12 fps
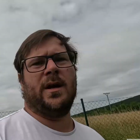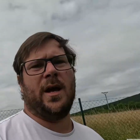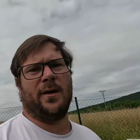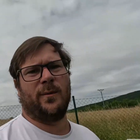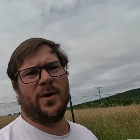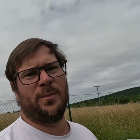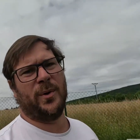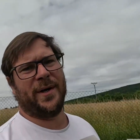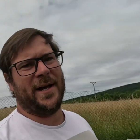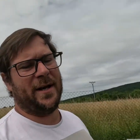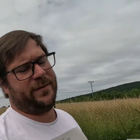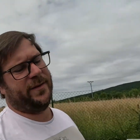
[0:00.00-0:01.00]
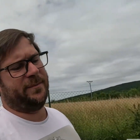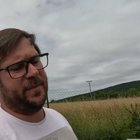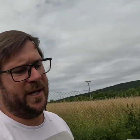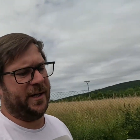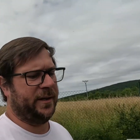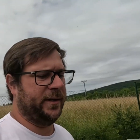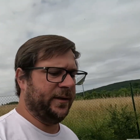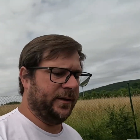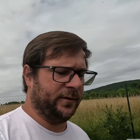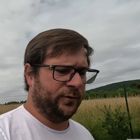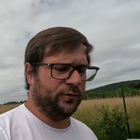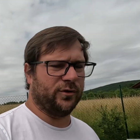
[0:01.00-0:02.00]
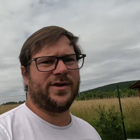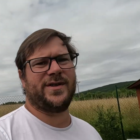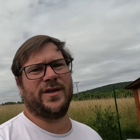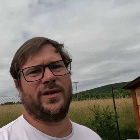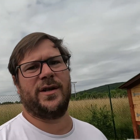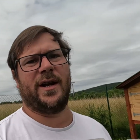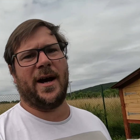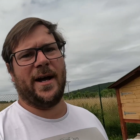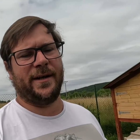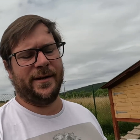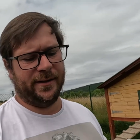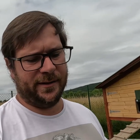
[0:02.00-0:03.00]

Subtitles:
I will point out that my rooster who died